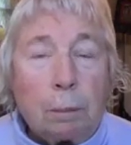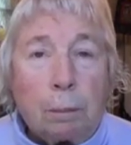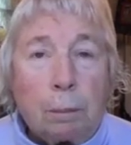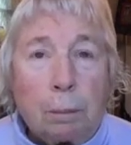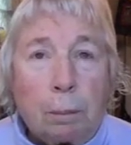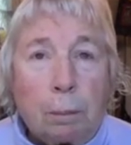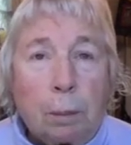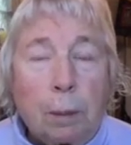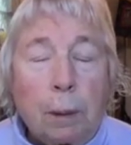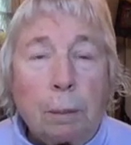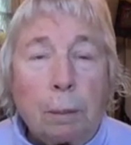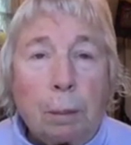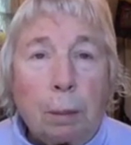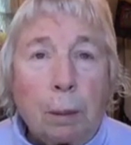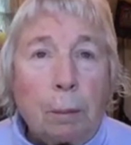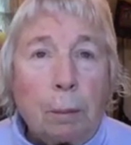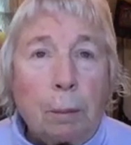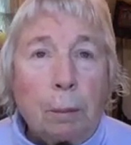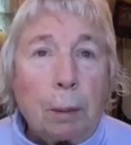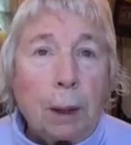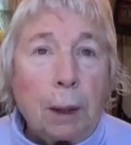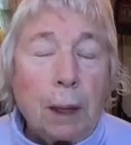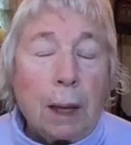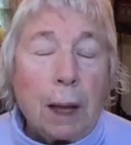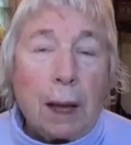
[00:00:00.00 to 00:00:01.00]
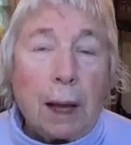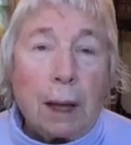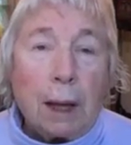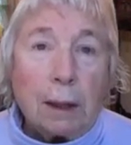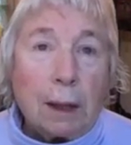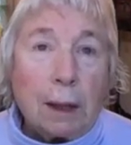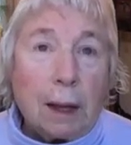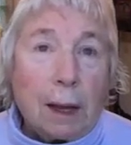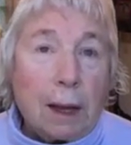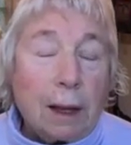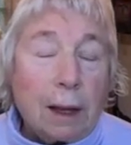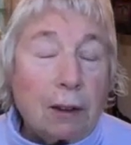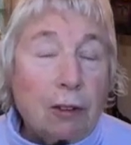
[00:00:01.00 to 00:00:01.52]
people began
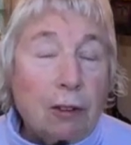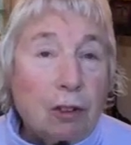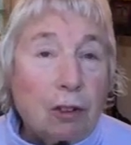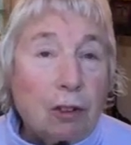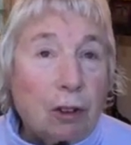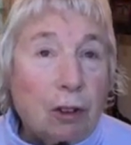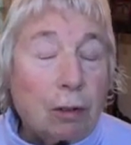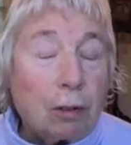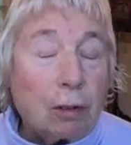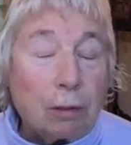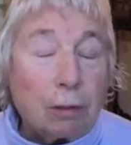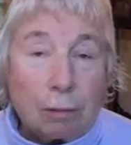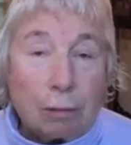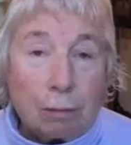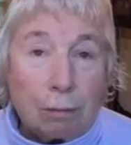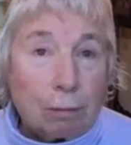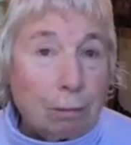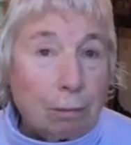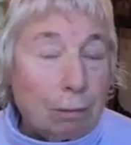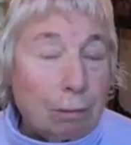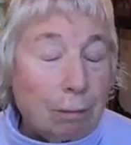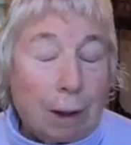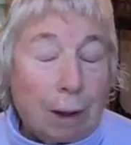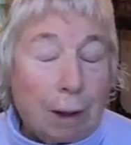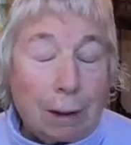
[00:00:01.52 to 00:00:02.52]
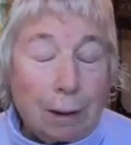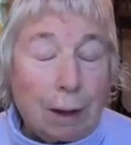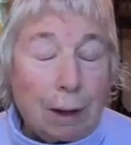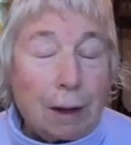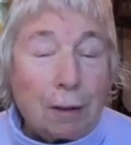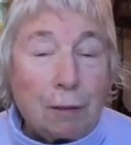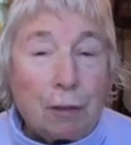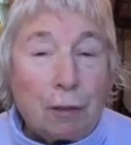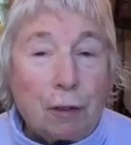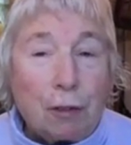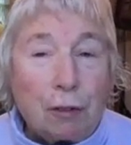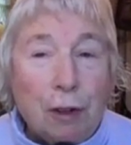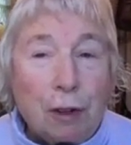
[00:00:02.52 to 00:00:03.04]
to ask a lot
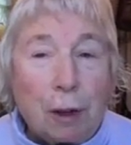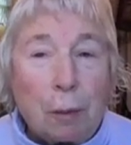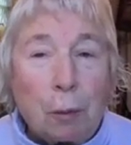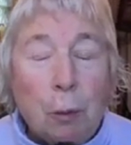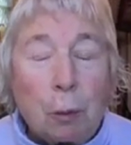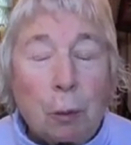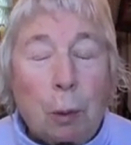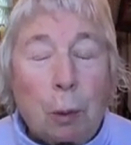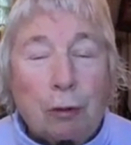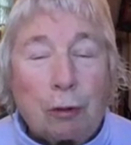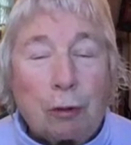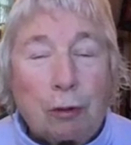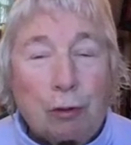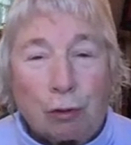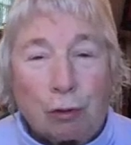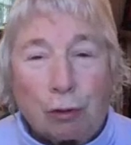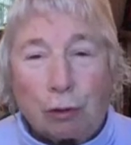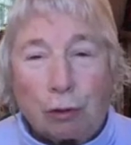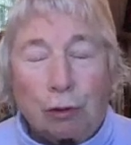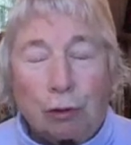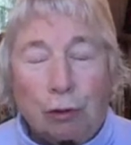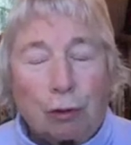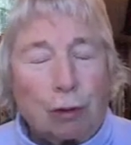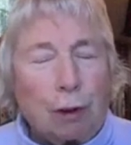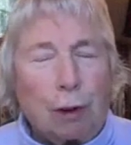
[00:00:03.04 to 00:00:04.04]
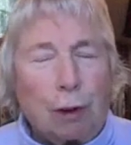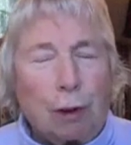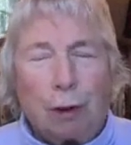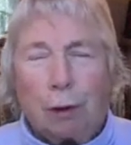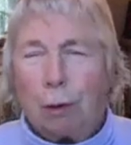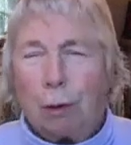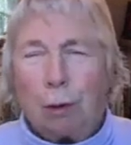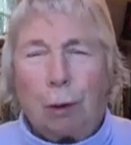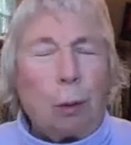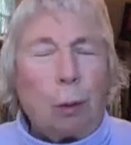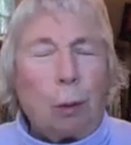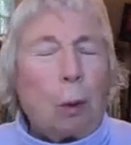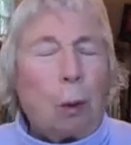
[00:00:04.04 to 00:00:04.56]
of the same questions.
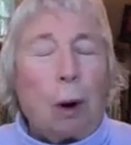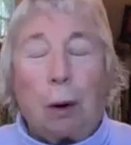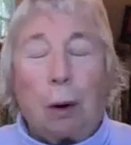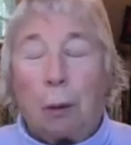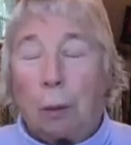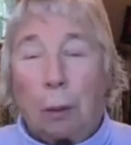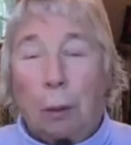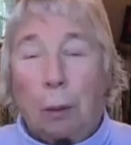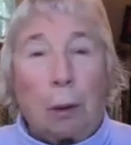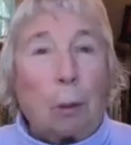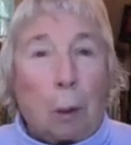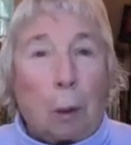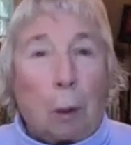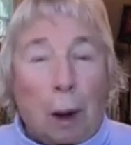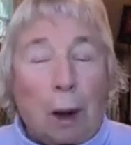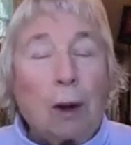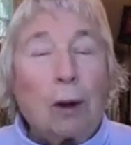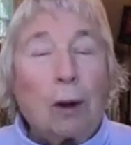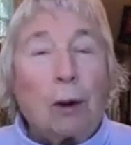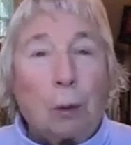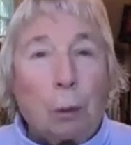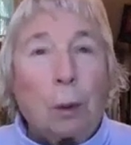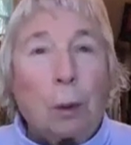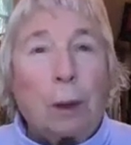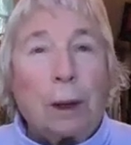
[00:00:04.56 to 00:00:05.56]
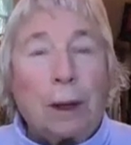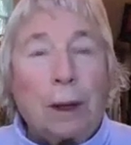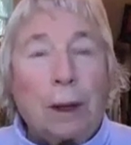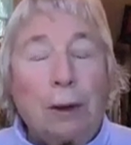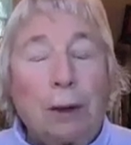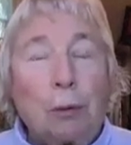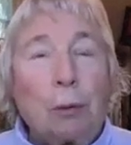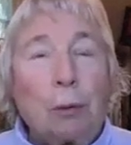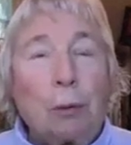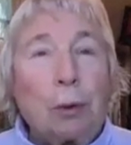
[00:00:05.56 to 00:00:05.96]
Who are we? Why are we here?